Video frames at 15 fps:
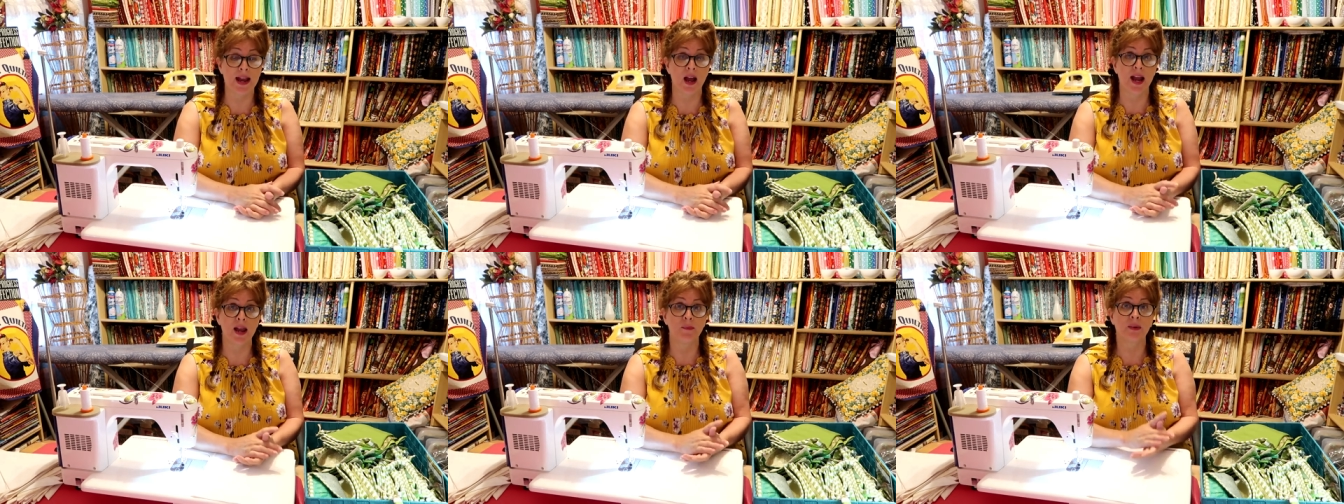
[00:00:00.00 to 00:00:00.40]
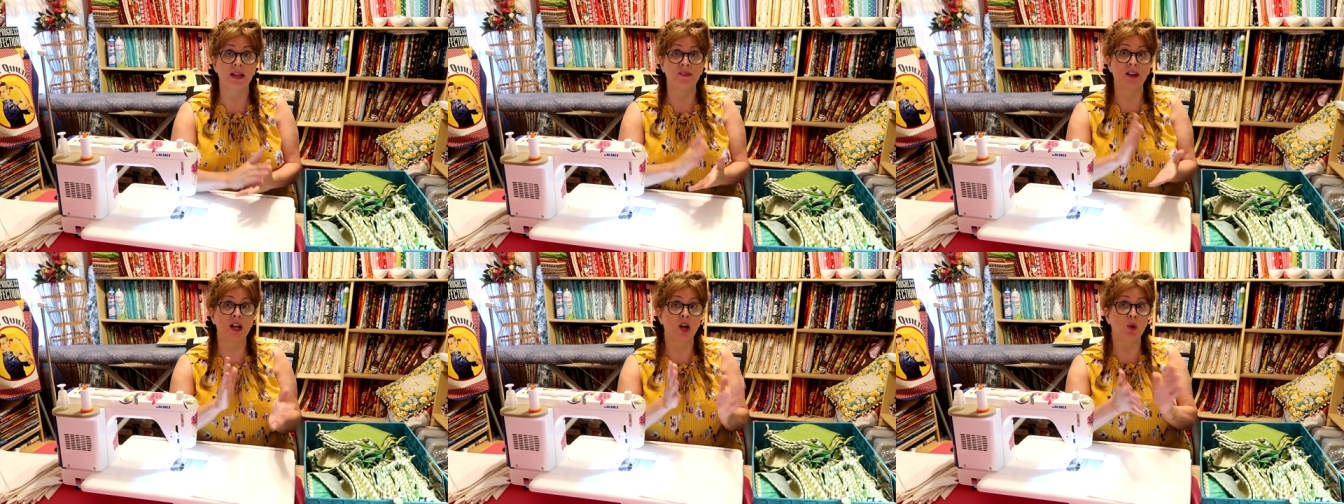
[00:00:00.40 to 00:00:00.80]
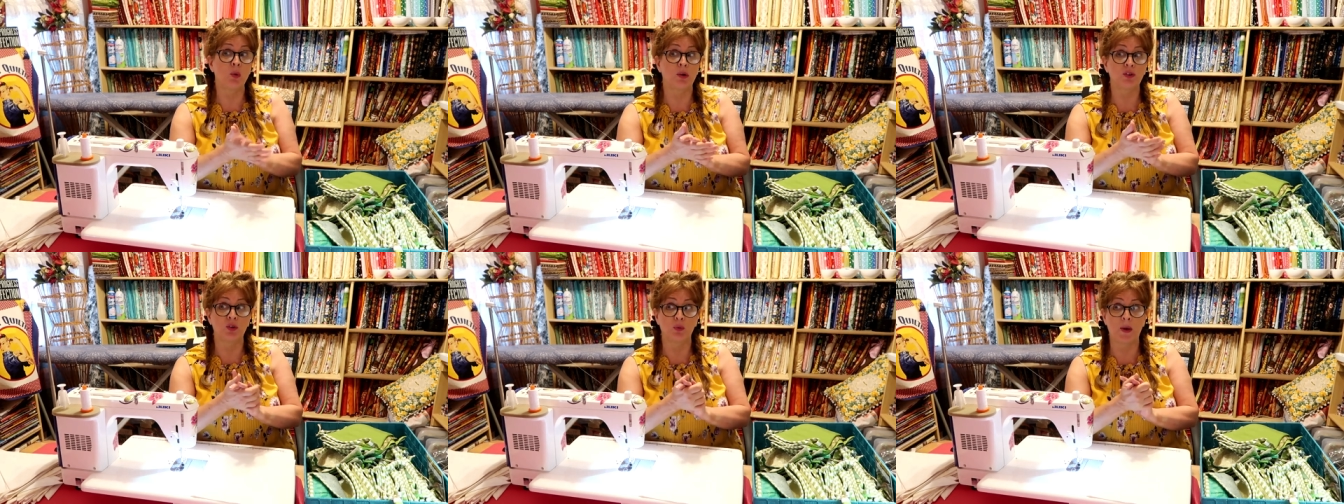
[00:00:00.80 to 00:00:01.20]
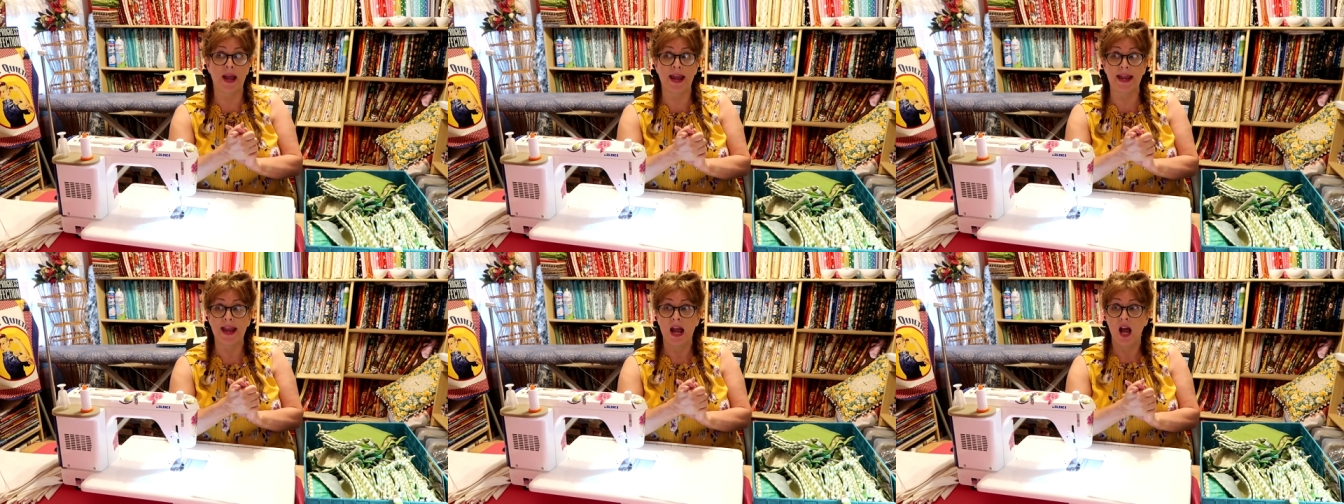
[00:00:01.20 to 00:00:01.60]
I am giving a quilt
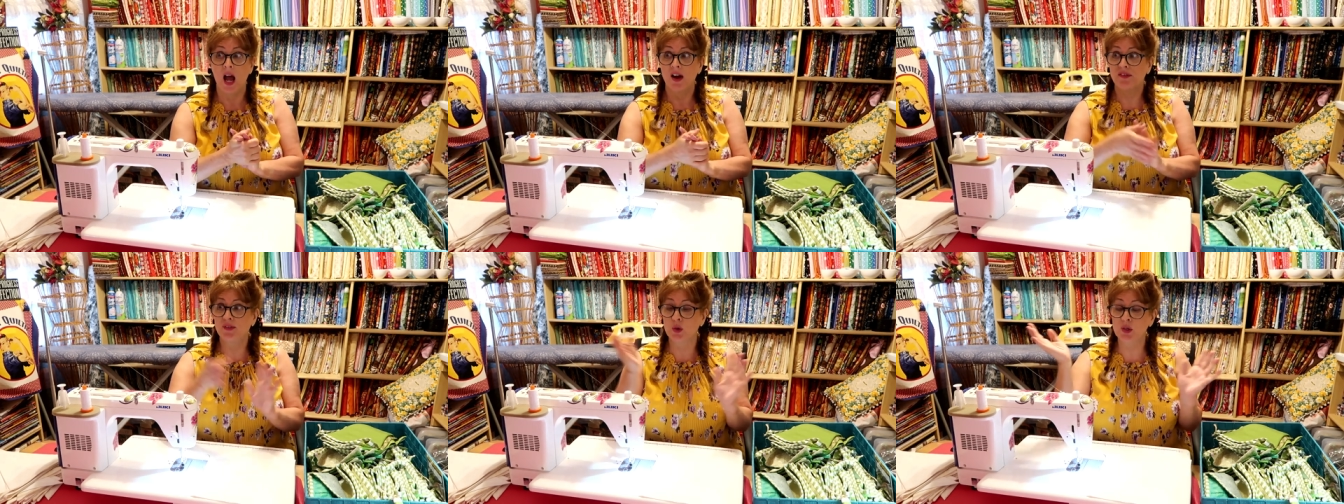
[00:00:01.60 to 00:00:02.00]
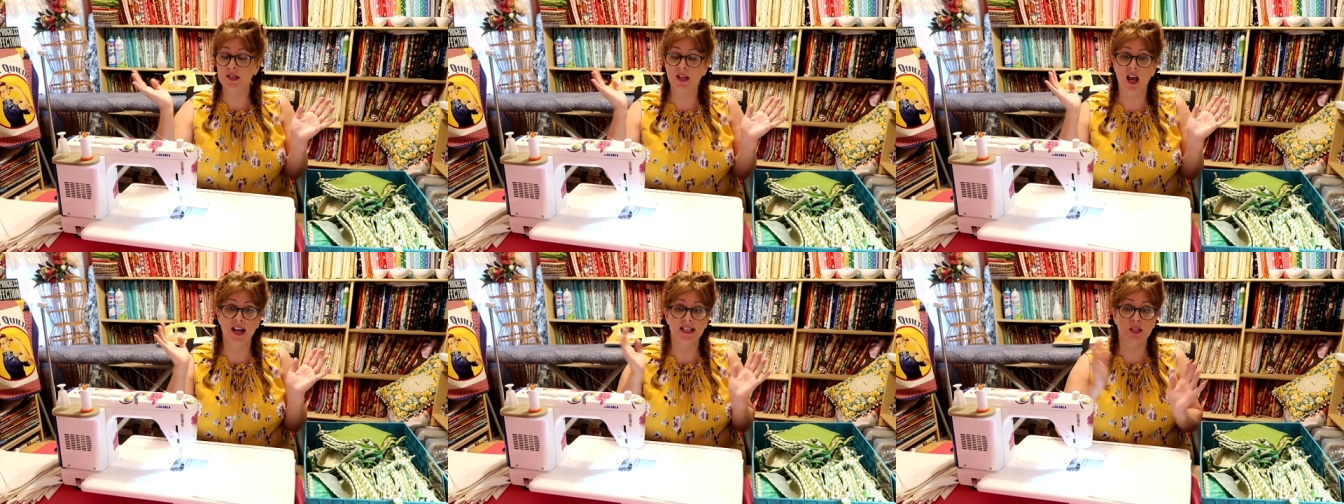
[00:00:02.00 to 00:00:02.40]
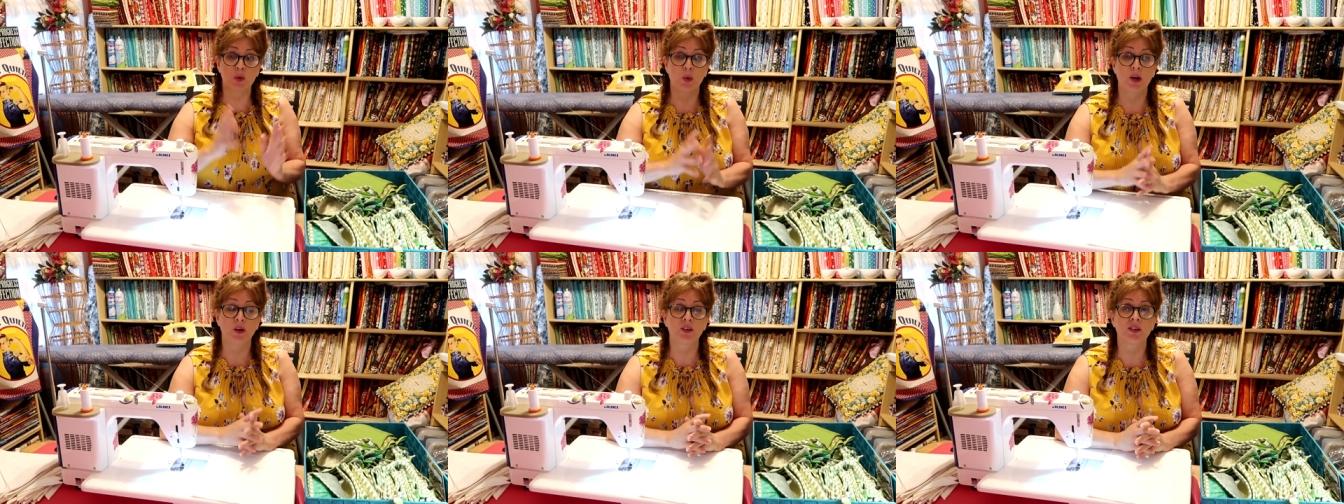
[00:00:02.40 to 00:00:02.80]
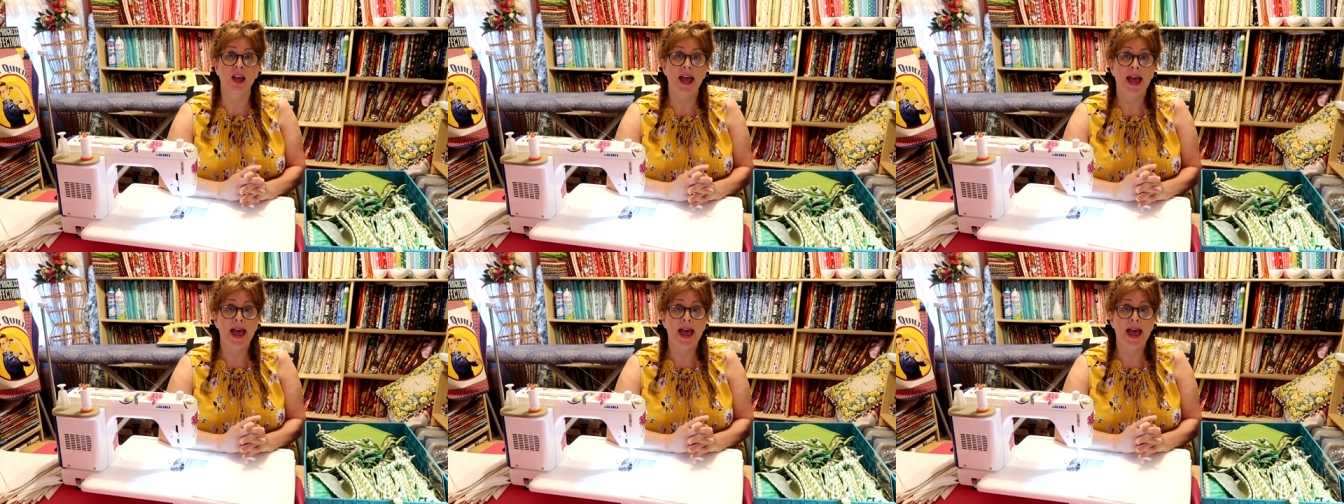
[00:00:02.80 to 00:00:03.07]
away, full size quilt.